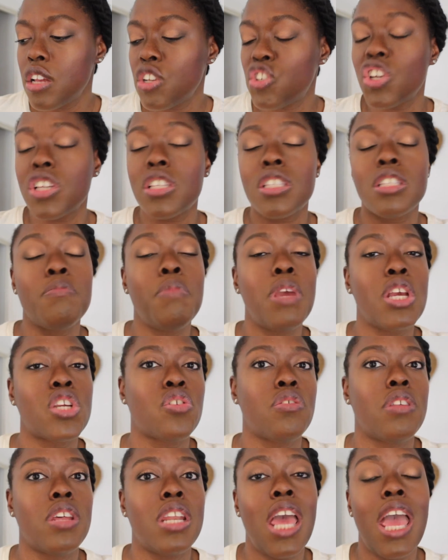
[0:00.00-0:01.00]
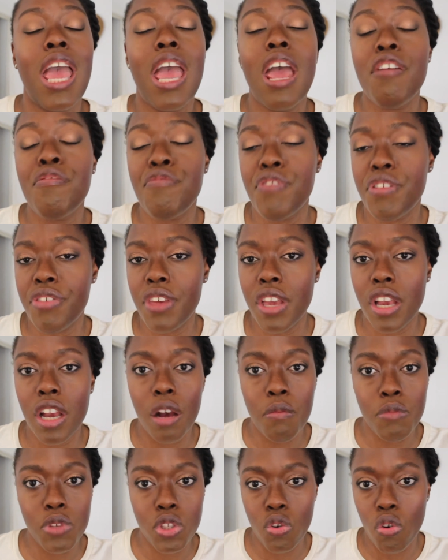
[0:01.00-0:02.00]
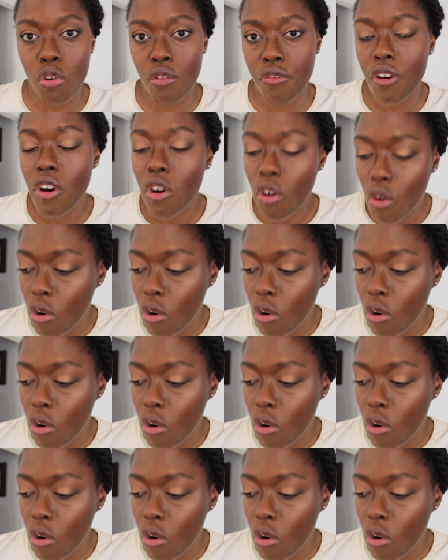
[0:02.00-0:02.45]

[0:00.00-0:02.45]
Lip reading: just to make sure that everything comes off,